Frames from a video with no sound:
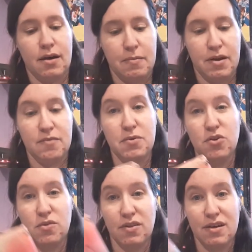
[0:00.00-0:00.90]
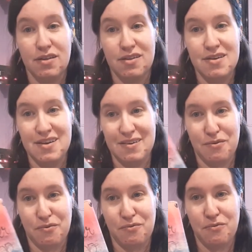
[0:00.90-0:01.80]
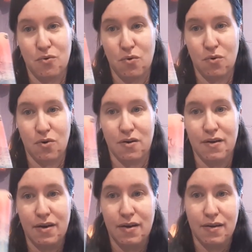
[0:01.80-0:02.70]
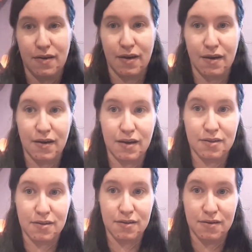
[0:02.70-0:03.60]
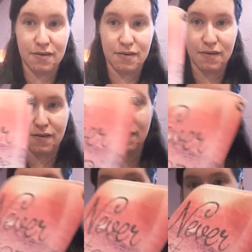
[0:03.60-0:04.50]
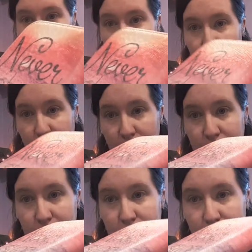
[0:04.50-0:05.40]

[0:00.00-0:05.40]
Um, and I've been using this for, yeah, it's it's rough looking.